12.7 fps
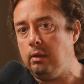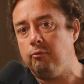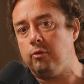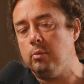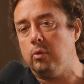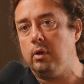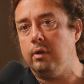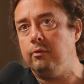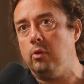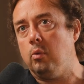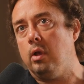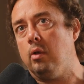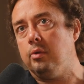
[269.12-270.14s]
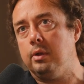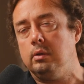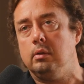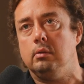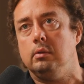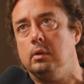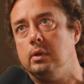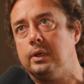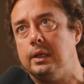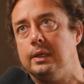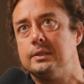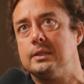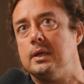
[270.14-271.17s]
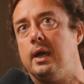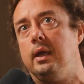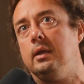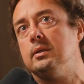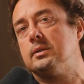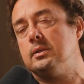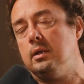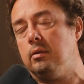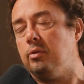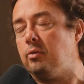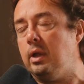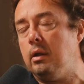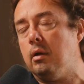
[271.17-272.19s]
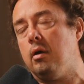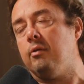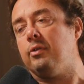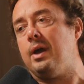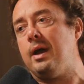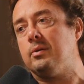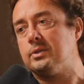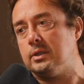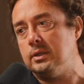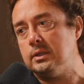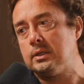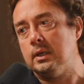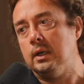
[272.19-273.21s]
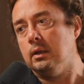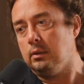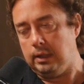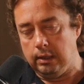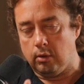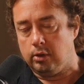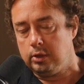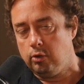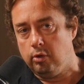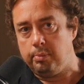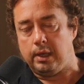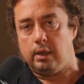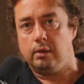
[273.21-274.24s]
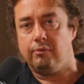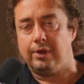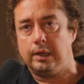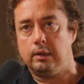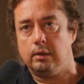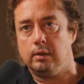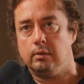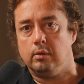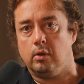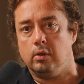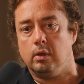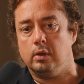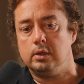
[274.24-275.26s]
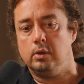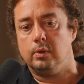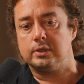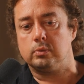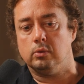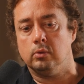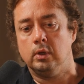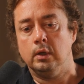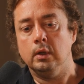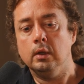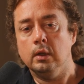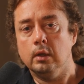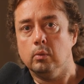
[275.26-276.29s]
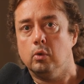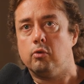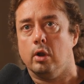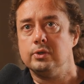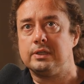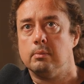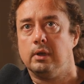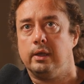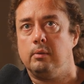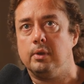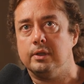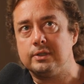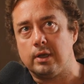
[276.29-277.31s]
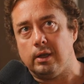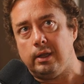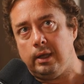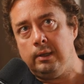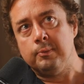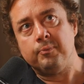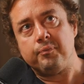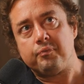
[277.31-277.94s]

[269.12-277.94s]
in from all over the world. And you look at it today, it's, you know, 3,500 in our European event, and our US will grow similarly. But certainly